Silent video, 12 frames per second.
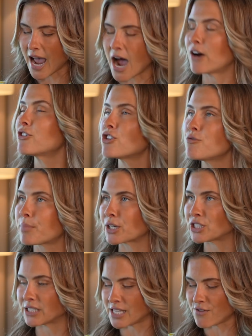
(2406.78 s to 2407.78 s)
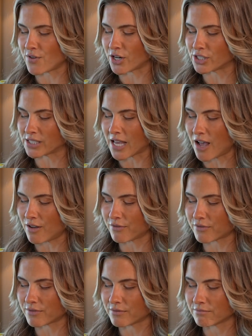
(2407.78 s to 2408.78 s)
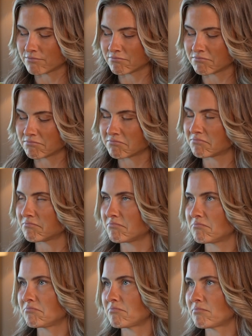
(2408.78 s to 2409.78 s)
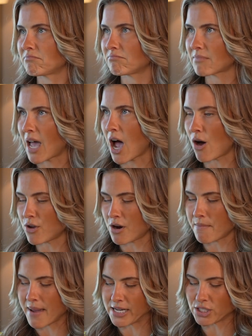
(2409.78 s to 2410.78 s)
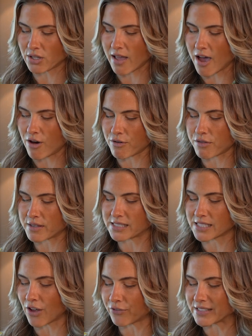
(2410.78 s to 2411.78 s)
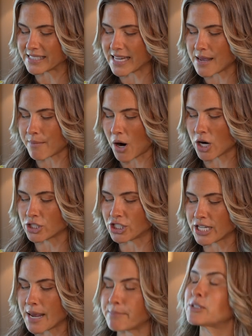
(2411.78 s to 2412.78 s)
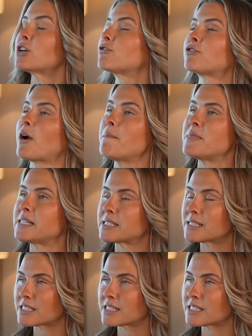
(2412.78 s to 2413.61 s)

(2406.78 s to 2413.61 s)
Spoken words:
How do you perceive yourself? How your mental health, self-esteem are shaped from this